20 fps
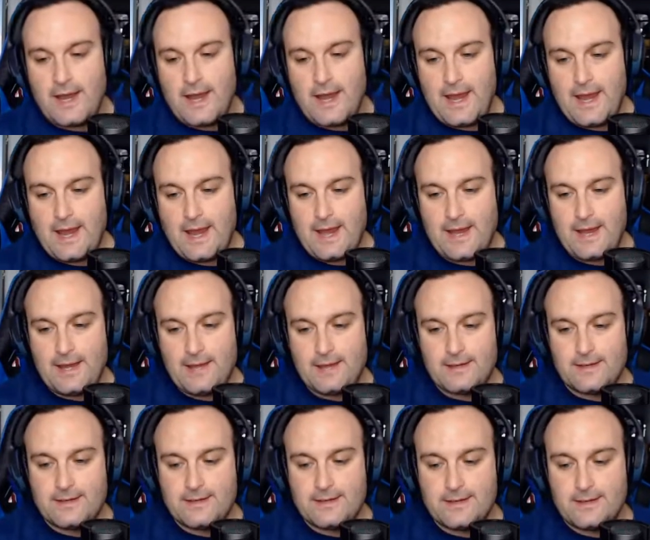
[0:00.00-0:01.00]

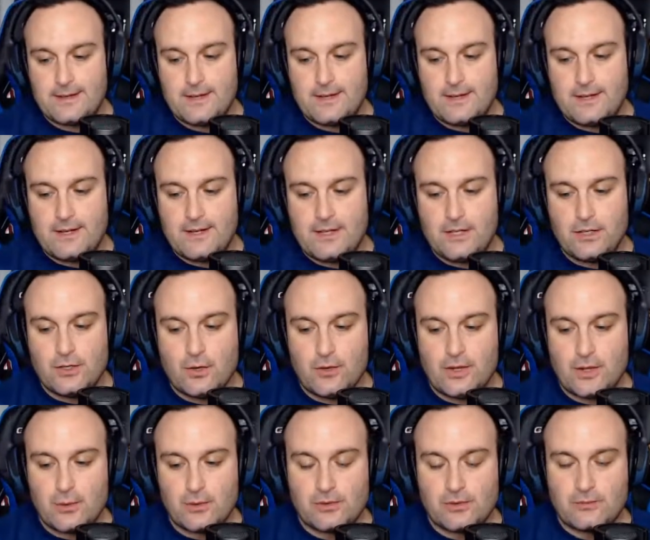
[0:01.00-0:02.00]
and
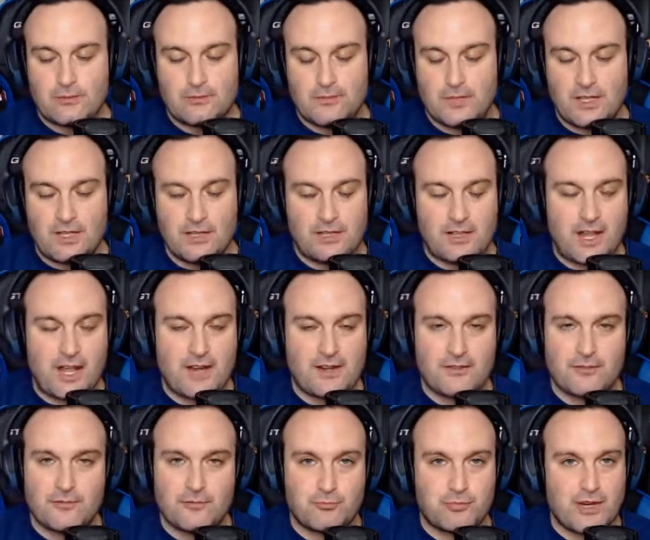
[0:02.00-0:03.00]
there were a lot
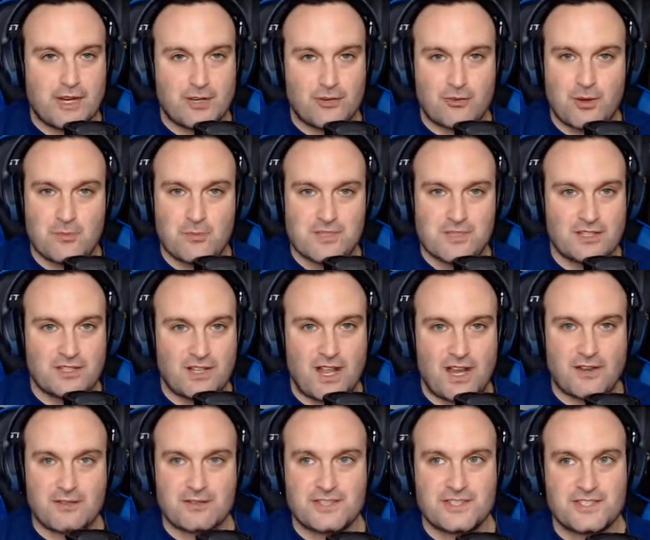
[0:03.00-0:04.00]
of breadcrumbs, a
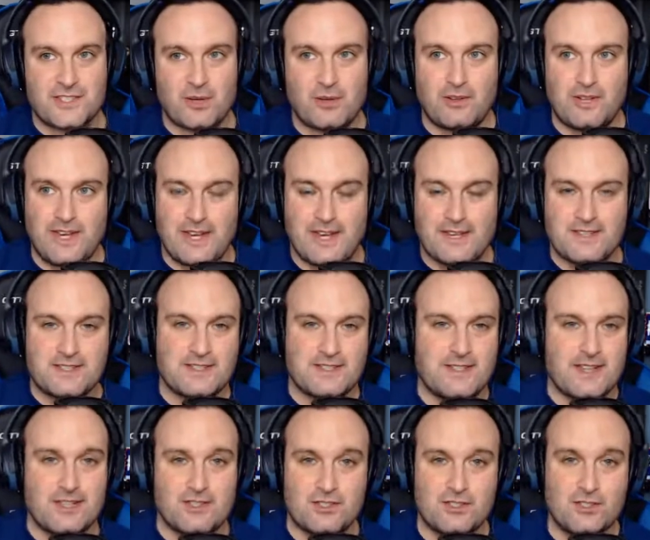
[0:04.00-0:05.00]
lot of subtle hints
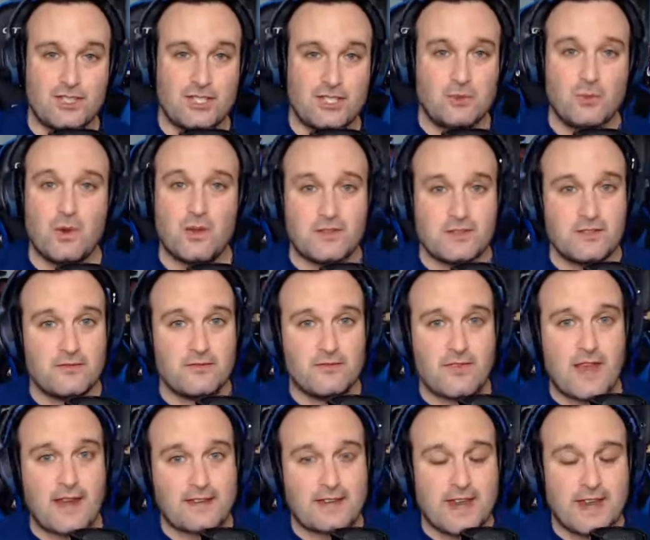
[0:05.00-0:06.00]
that she was in
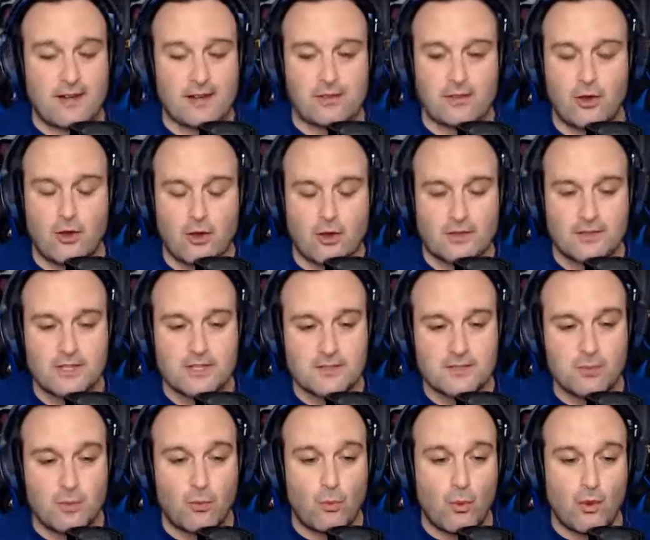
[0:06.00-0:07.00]
fact Agatha Harkness,
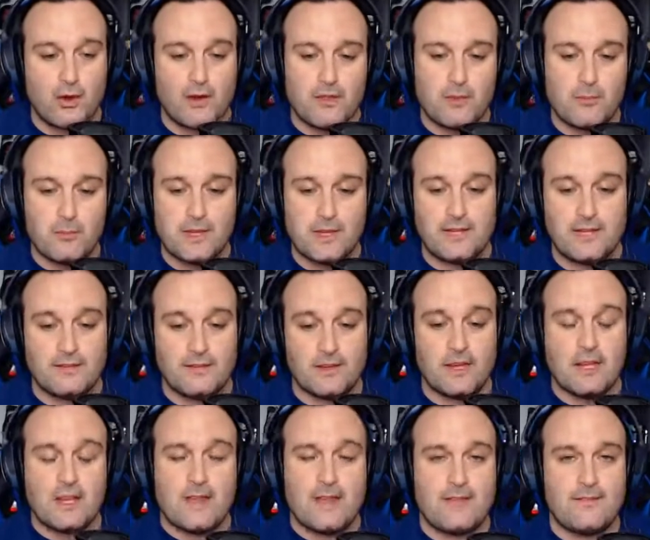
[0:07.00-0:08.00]
but one of them being
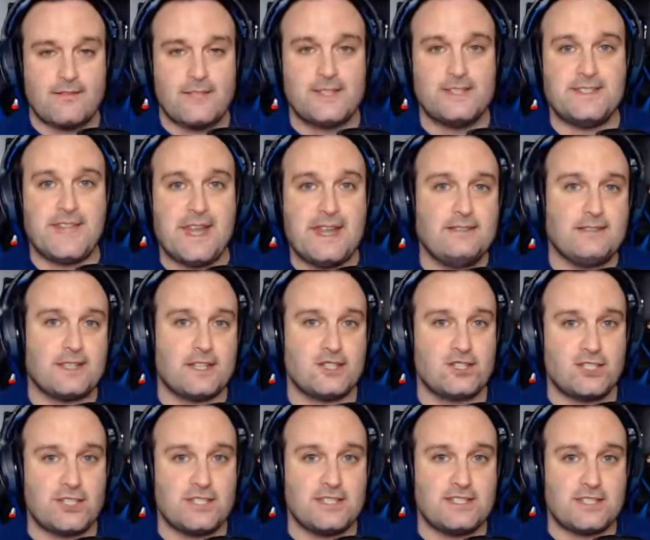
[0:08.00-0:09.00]
the date that
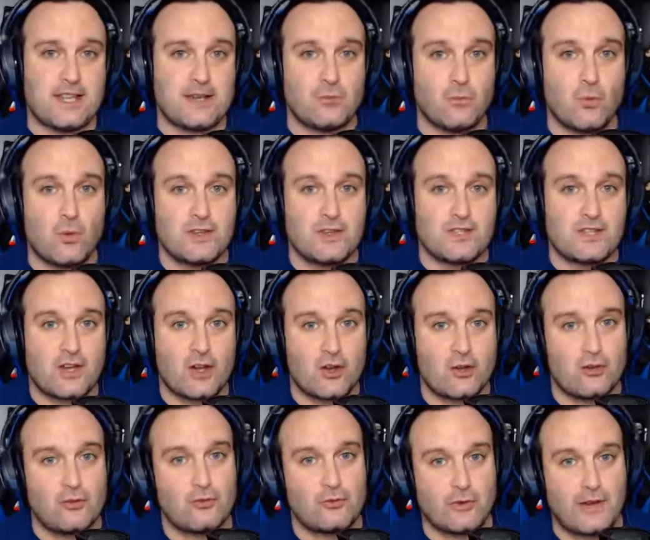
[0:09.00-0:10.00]
she said was
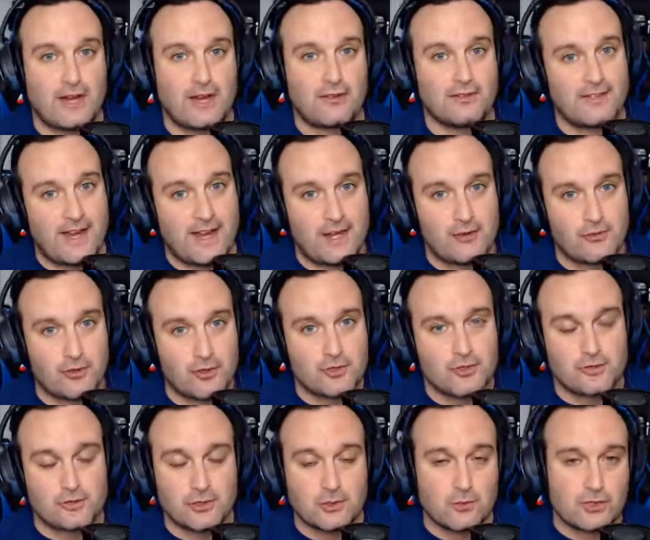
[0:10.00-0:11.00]
her and Ralph's
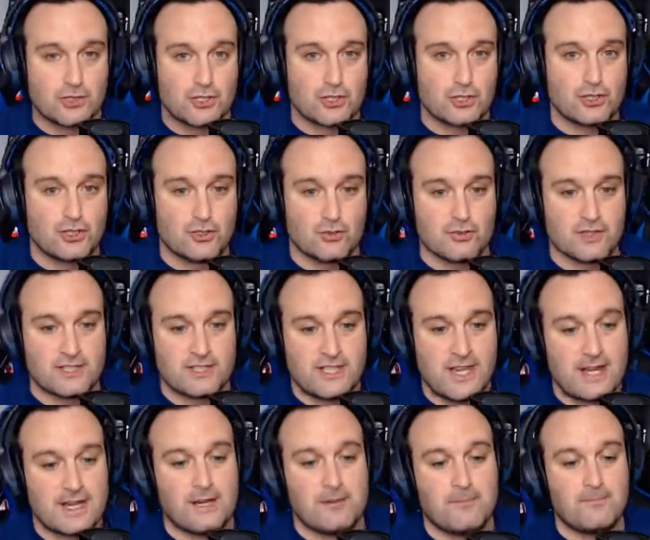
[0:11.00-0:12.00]
anniversary, which is June
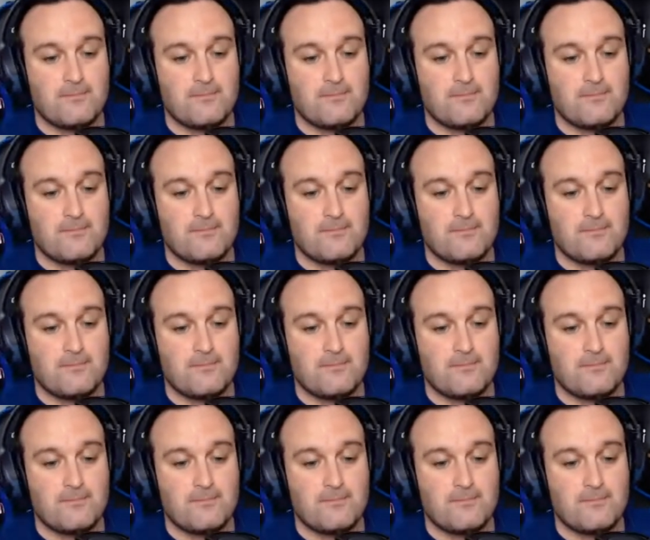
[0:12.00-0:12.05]
2nd.